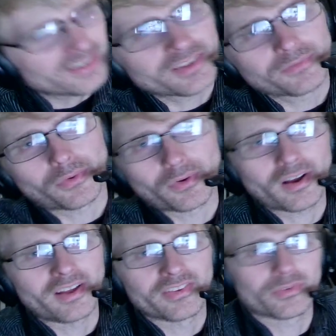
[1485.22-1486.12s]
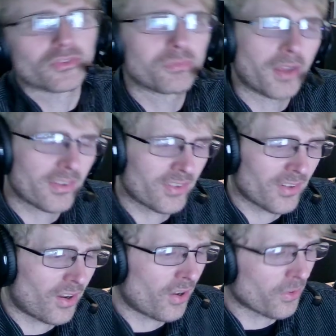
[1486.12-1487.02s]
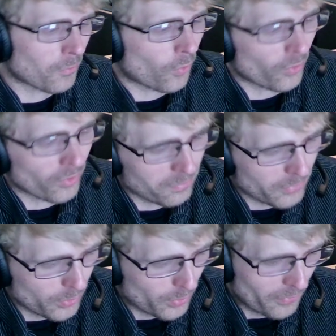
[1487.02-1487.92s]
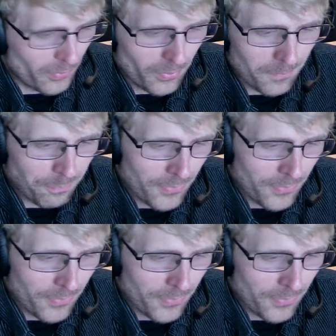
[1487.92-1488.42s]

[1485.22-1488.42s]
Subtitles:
did for us, which makes it all the more beautiful.